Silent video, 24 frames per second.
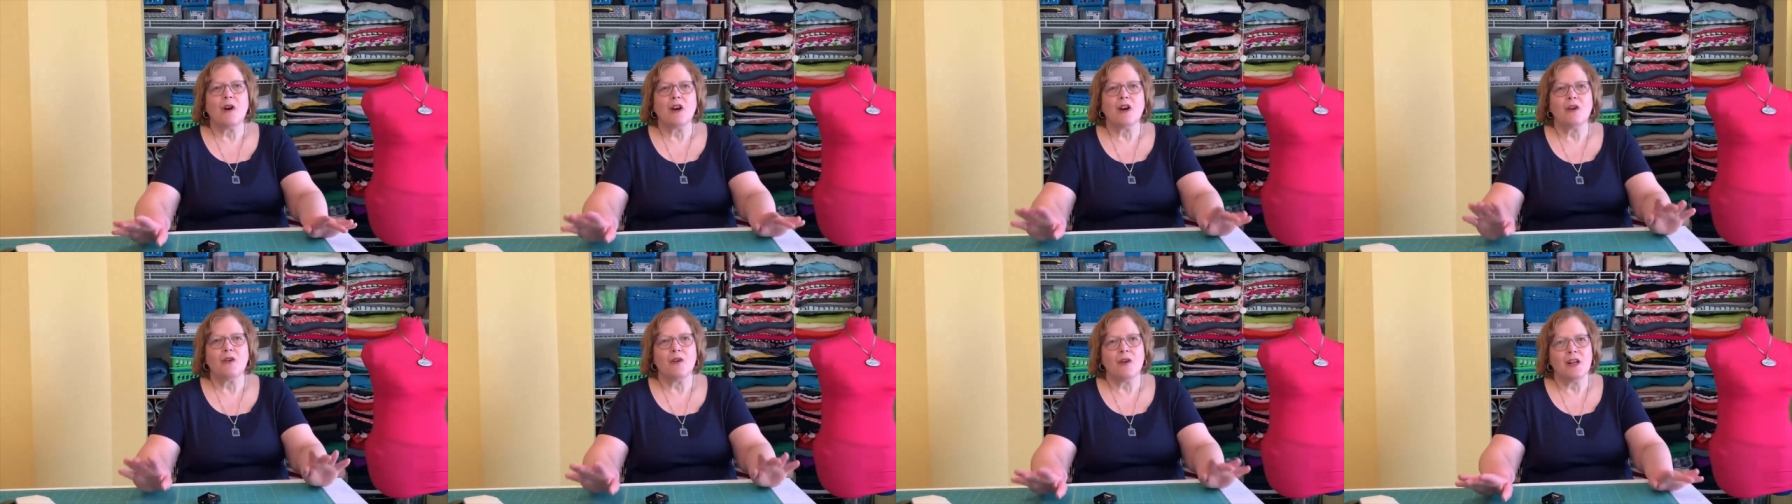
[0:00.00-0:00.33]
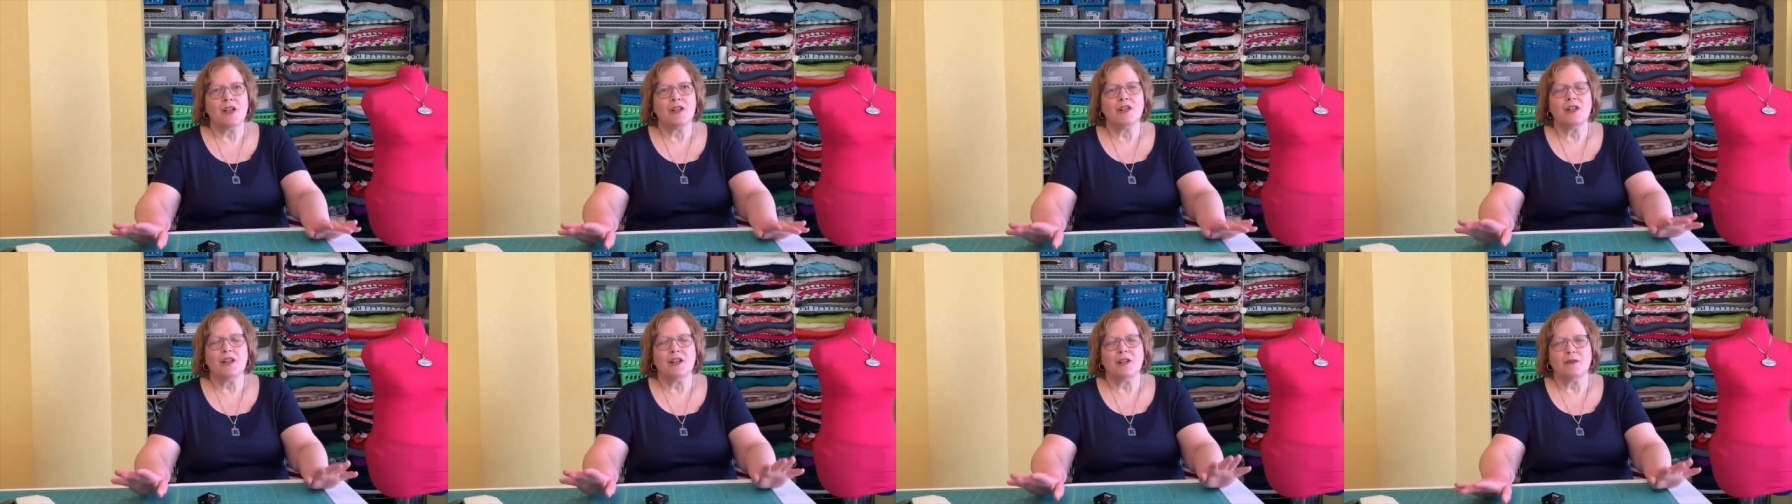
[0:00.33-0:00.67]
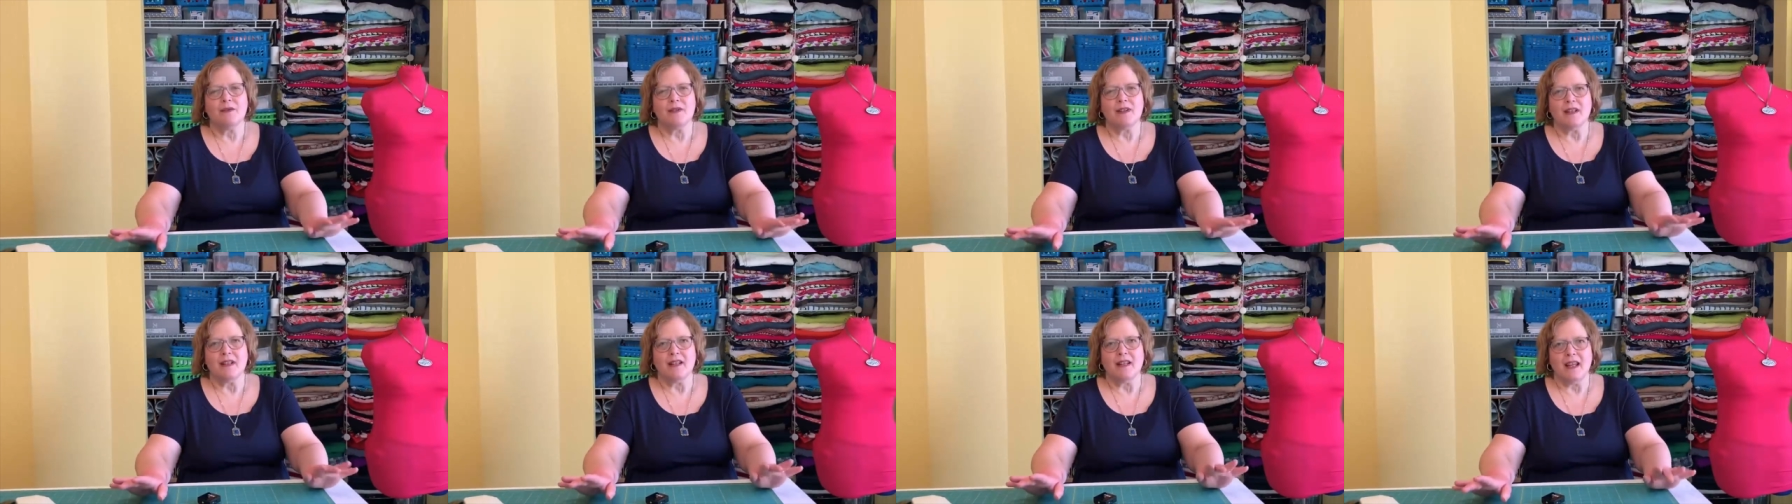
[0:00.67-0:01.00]
are going to
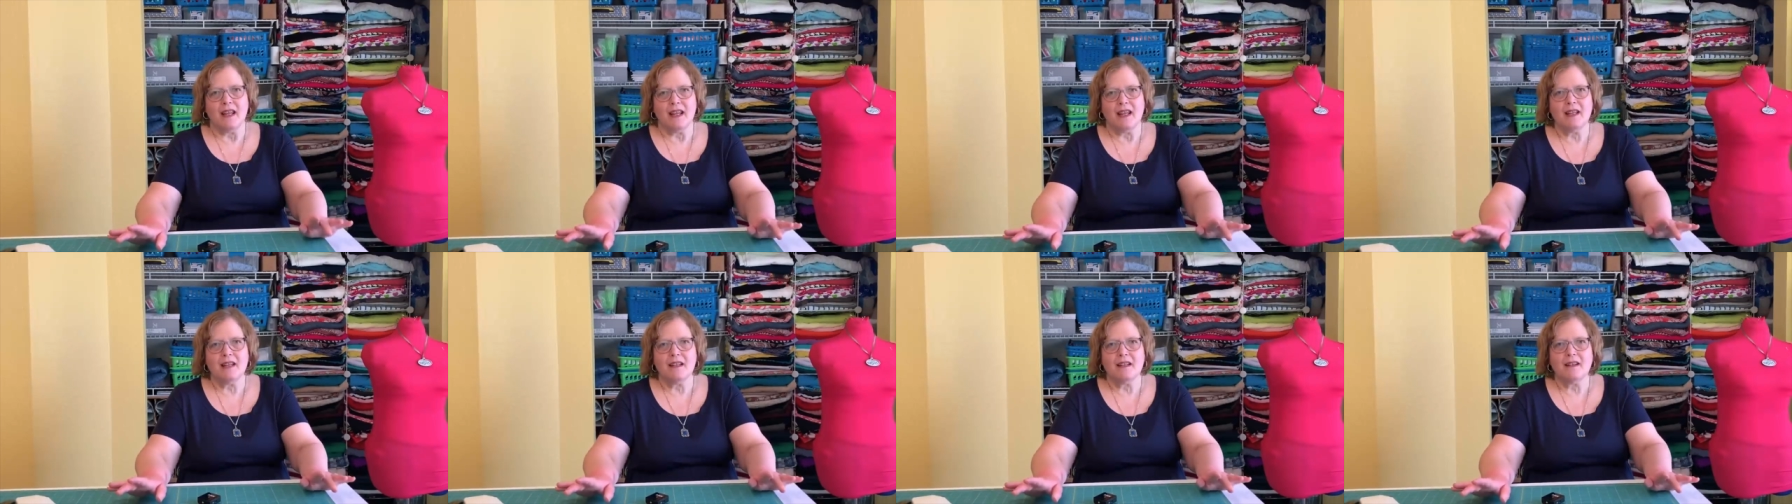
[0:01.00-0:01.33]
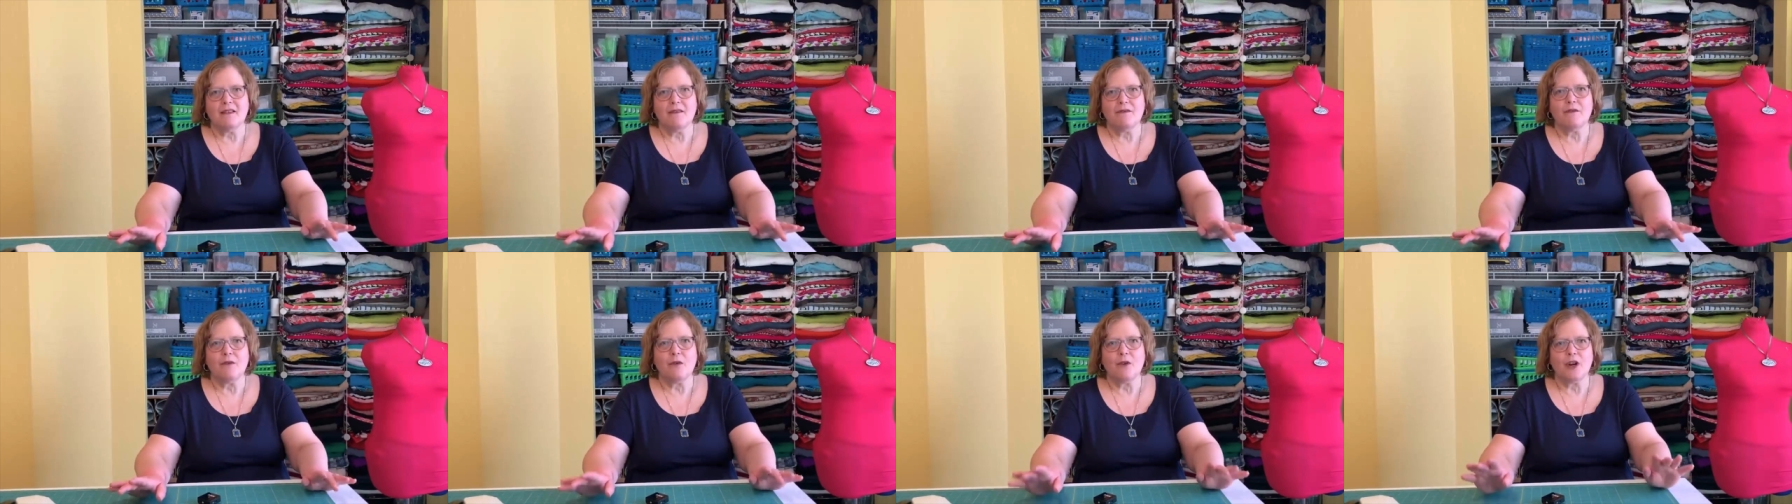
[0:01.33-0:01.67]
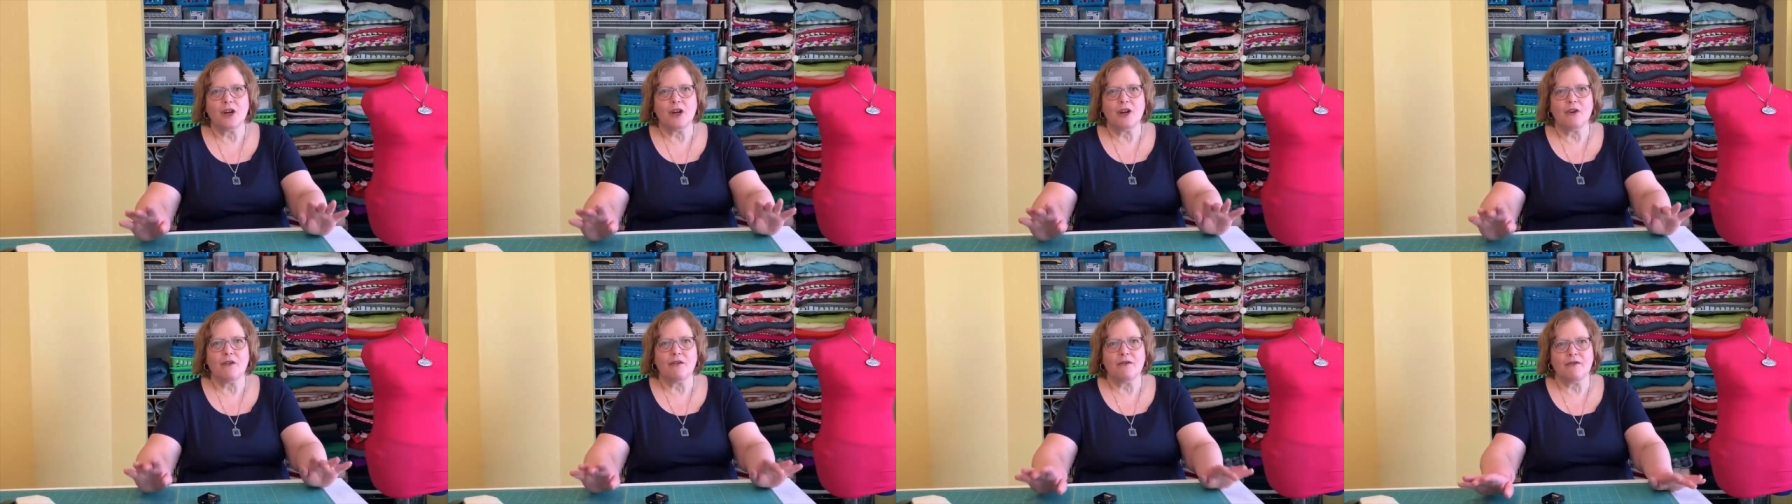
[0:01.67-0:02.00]
use a knit for
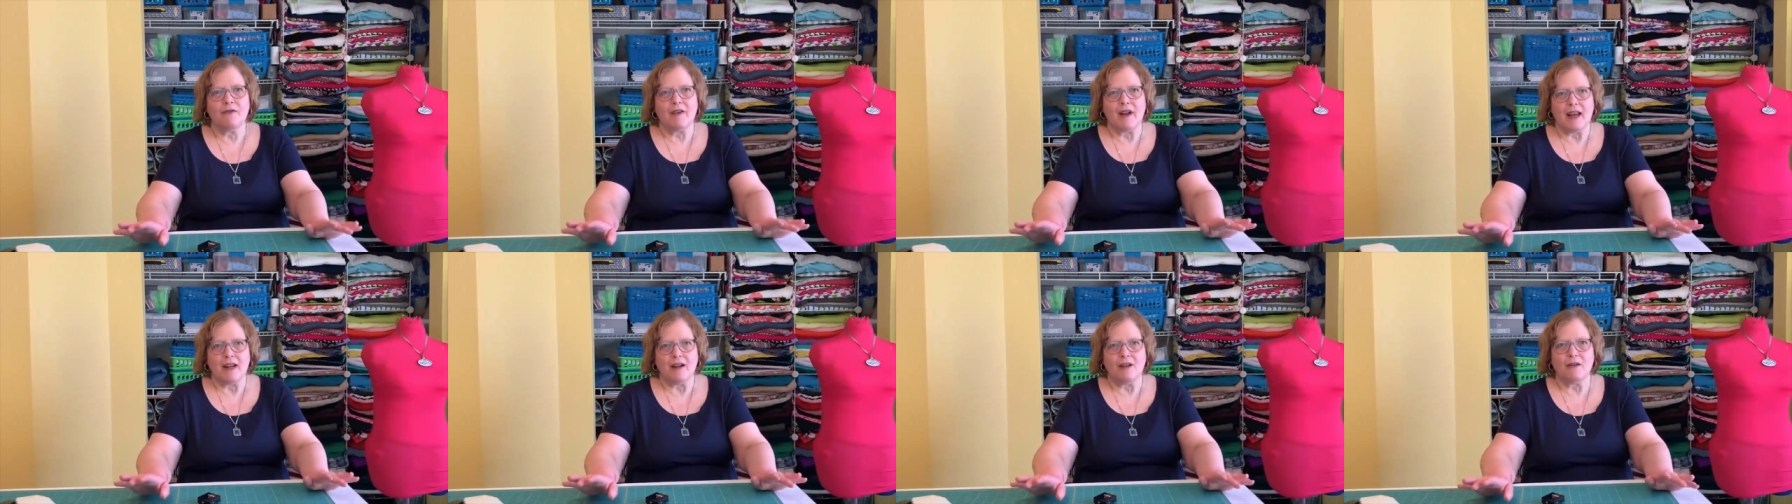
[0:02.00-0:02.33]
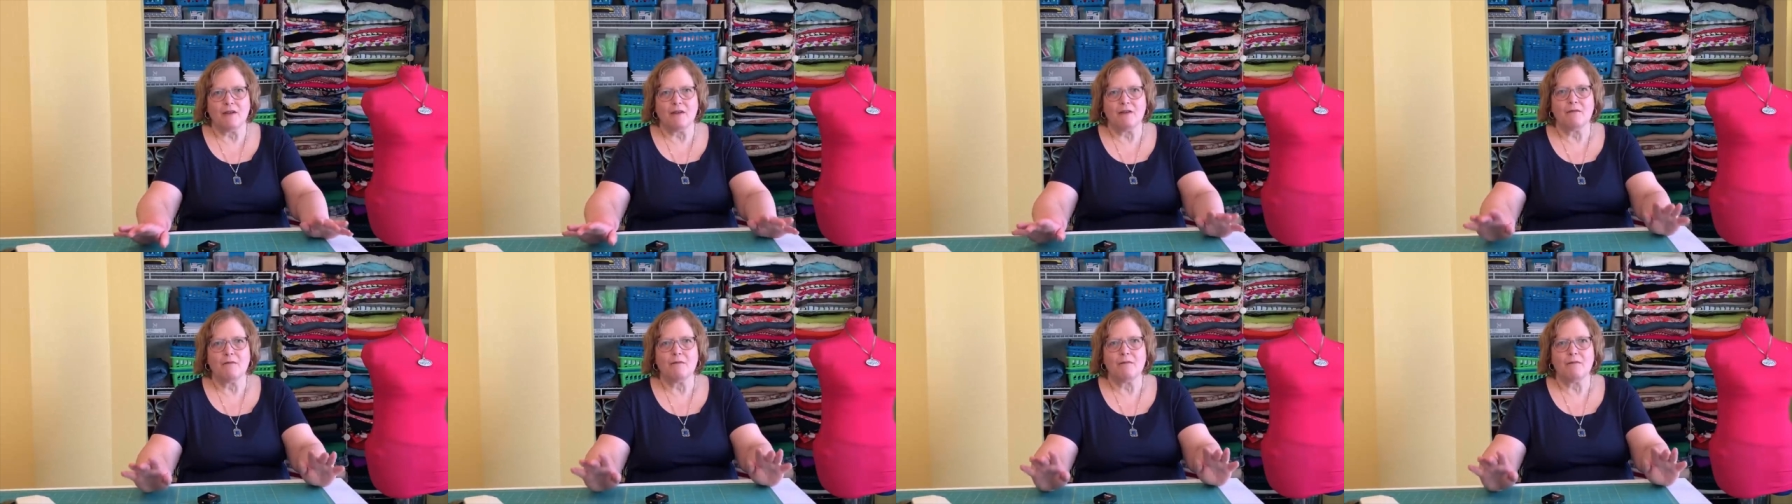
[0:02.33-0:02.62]
your final